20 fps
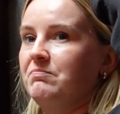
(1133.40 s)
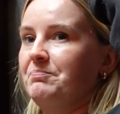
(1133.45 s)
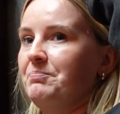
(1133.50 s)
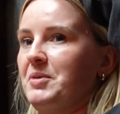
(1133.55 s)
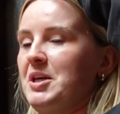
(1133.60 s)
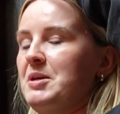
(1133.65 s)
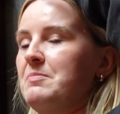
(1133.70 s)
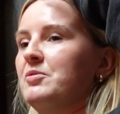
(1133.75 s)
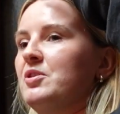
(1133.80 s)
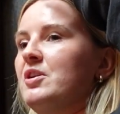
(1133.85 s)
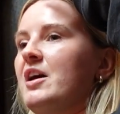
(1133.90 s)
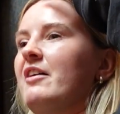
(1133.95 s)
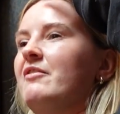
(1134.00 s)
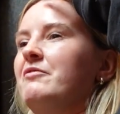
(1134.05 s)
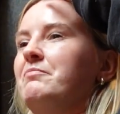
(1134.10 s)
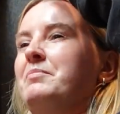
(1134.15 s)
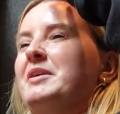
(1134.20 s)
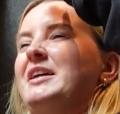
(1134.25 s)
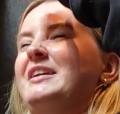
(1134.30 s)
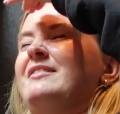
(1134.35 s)
people
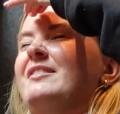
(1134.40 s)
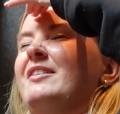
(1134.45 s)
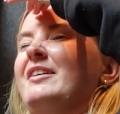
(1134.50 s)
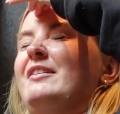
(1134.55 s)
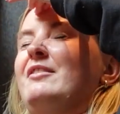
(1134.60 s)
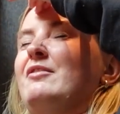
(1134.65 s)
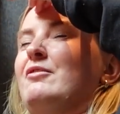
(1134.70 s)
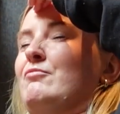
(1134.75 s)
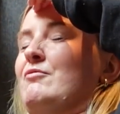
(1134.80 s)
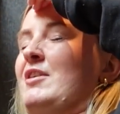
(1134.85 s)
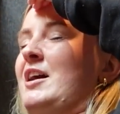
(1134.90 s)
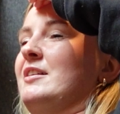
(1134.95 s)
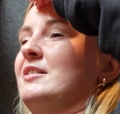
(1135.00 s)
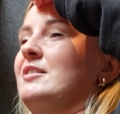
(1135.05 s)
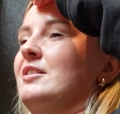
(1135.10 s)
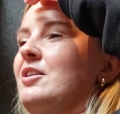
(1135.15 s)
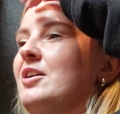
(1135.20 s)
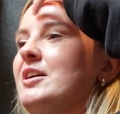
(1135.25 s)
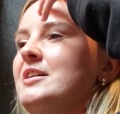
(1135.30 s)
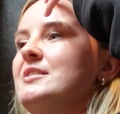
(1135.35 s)
have been, like,
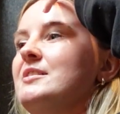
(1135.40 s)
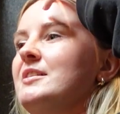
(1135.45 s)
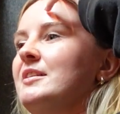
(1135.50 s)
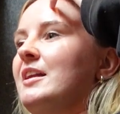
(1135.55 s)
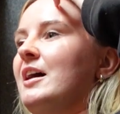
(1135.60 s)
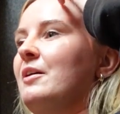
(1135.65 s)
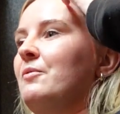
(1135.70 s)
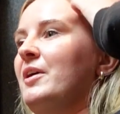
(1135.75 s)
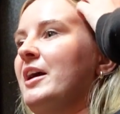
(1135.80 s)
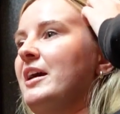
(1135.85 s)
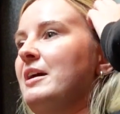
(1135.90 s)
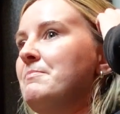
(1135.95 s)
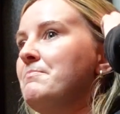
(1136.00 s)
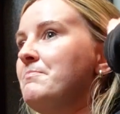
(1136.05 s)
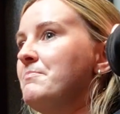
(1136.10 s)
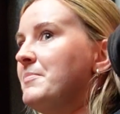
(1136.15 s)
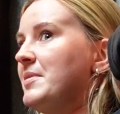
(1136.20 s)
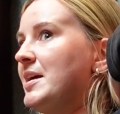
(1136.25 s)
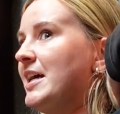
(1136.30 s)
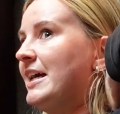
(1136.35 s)
radicalized in that way
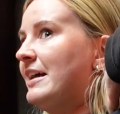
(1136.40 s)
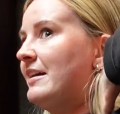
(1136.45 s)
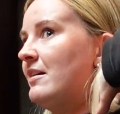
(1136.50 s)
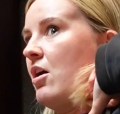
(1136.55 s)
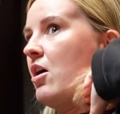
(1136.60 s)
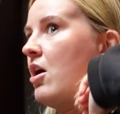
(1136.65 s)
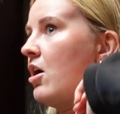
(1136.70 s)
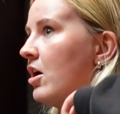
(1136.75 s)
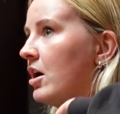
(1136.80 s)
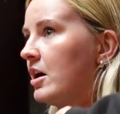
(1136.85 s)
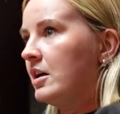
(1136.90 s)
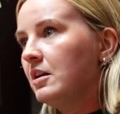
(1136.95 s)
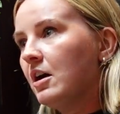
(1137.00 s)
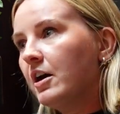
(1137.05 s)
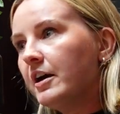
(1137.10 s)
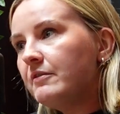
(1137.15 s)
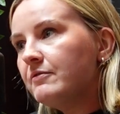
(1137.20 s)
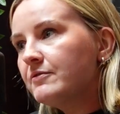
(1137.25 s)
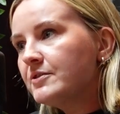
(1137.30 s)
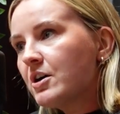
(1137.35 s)
in our
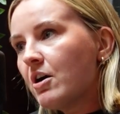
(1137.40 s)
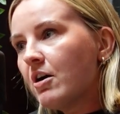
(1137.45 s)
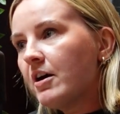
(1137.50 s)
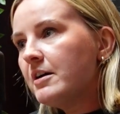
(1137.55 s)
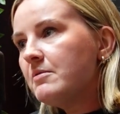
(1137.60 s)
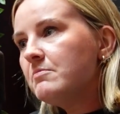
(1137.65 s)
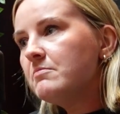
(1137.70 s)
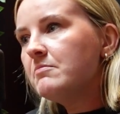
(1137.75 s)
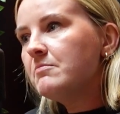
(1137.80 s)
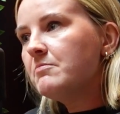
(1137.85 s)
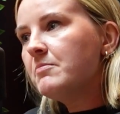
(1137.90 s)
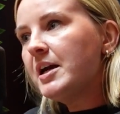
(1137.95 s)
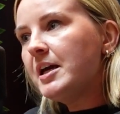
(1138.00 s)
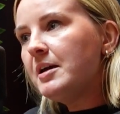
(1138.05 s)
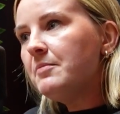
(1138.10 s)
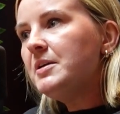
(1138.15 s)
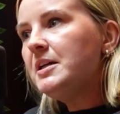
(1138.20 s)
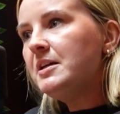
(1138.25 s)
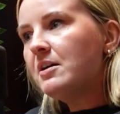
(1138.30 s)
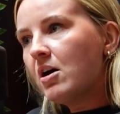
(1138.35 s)
lifetime,
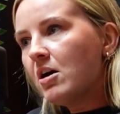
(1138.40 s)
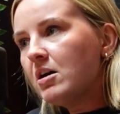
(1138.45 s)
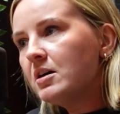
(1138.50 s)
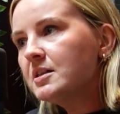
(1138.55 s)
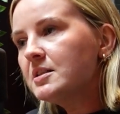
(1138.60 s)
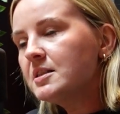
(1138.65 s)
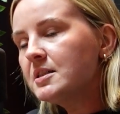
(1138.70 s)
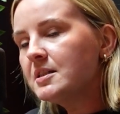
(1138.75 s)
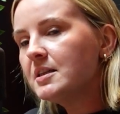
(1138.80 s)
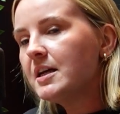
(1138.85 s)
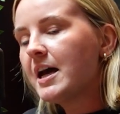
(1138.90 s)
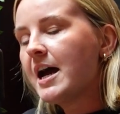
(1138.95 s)
maybe not.